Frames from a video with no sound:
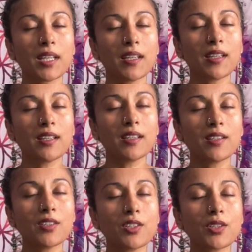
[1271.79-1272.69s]

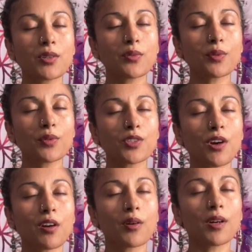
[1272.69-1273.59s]
into your root
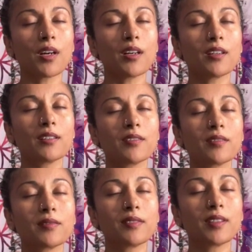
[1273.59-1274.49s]
chakra,
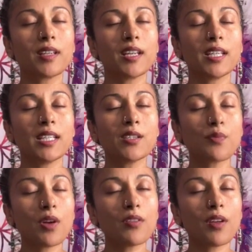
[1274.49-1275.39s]
and each
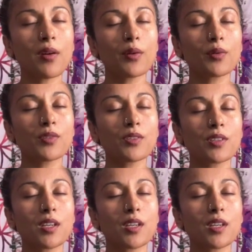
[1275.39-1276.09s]
breath out,